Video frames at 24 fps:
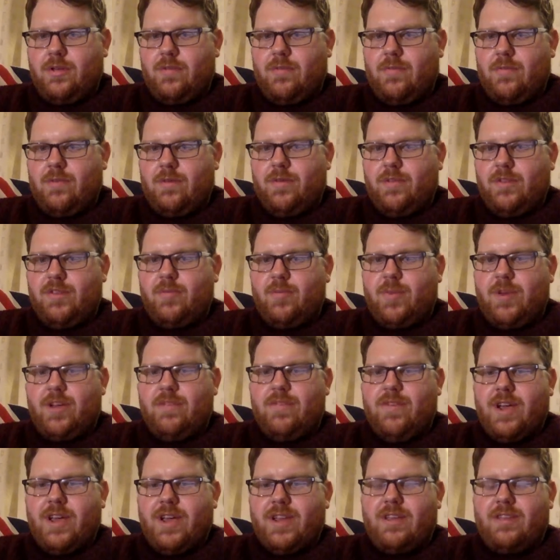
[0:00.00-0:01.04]
Will this be a
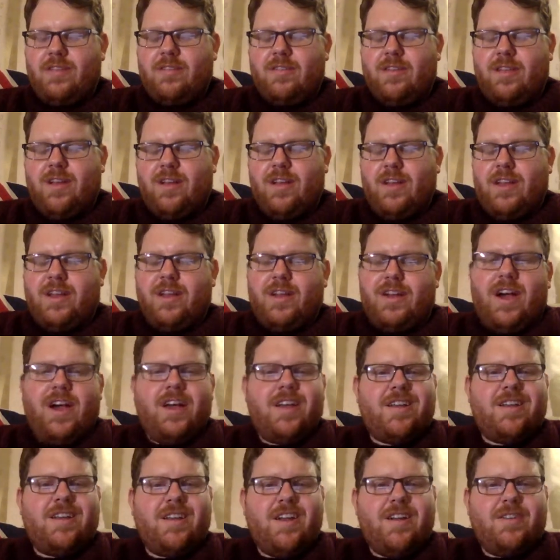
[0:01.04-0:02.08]
regular slot now? I
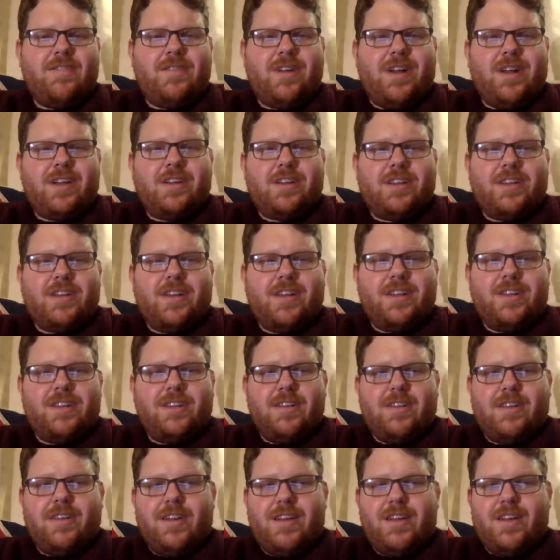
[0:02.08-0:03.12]
don't know, actually,
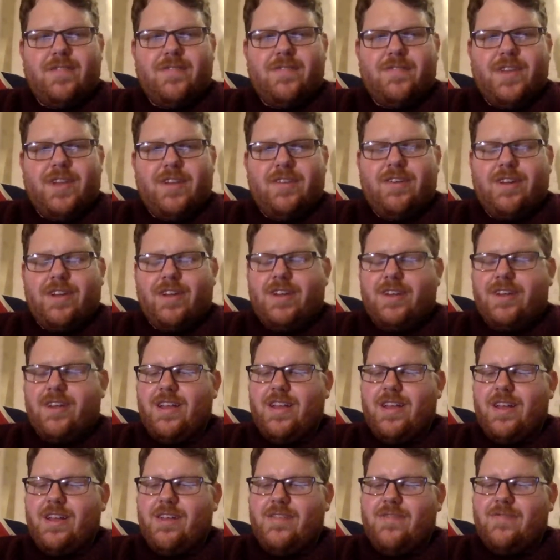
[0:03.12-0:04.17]
Erica.
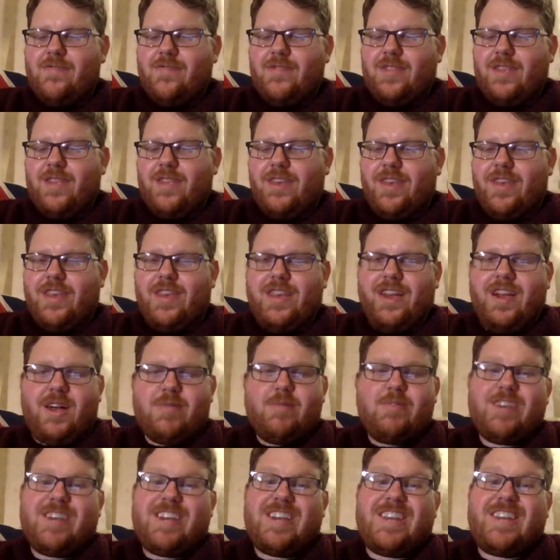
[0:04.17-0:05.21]
I'm
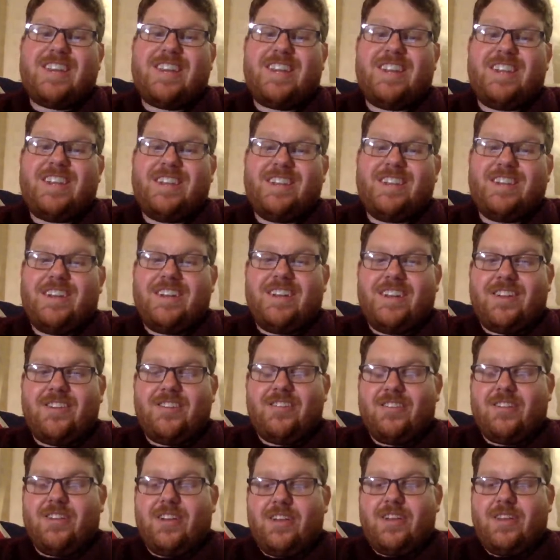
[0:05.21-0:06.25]
only Diddy, and I
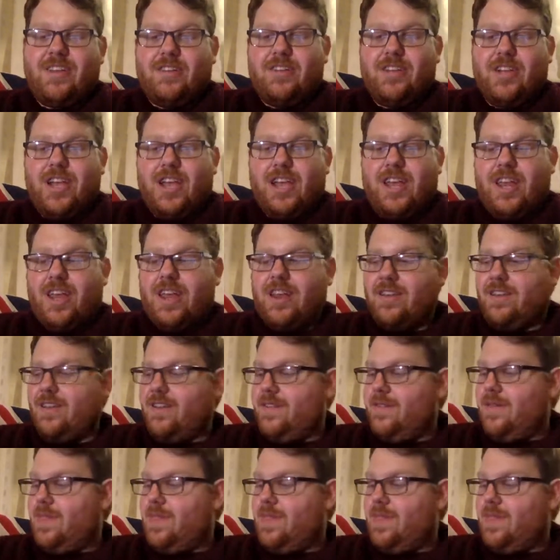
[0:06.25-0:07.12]
just like checking in.